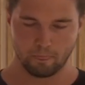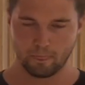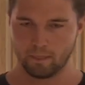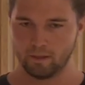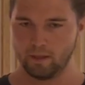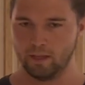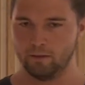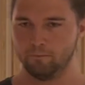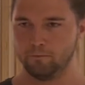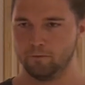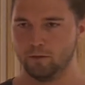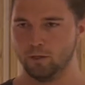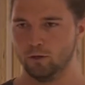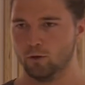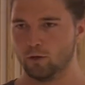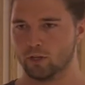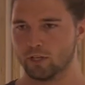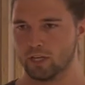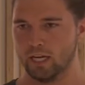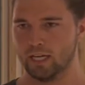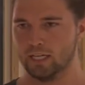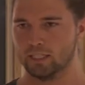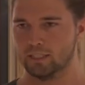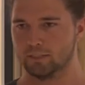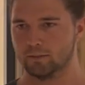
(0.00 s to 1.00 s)
if you
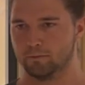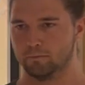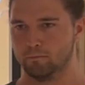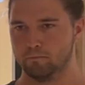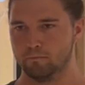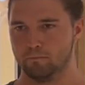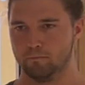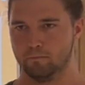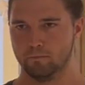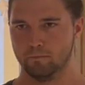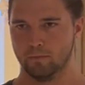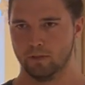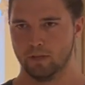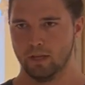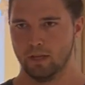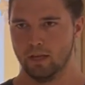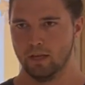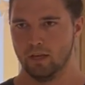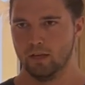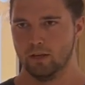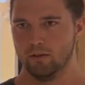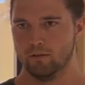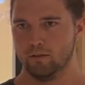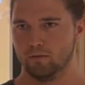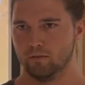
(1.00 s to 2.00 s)
look at
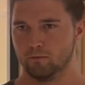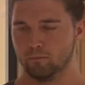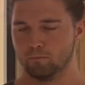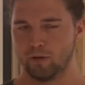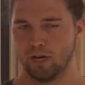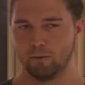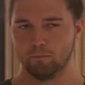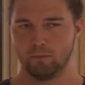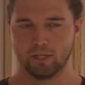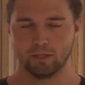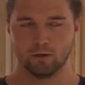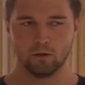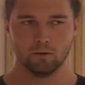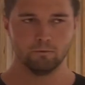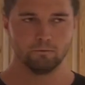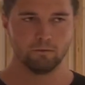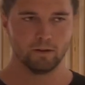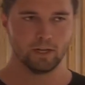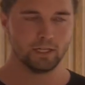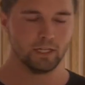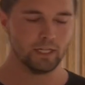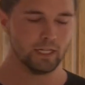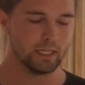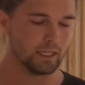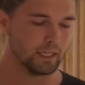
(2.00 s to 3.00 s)
public good
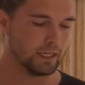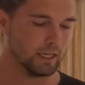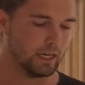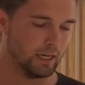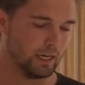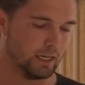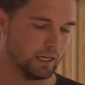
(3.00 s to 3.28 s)
funding,